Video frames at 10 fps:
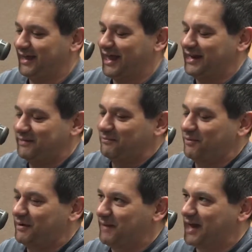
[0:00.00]
I didn't
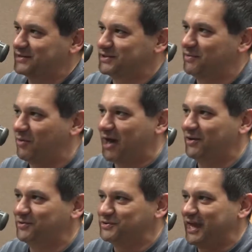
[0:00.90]
bring back some while
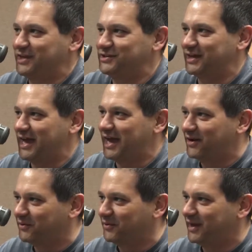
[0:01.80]
it was aging. I had
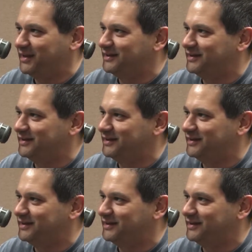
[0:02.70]
to wait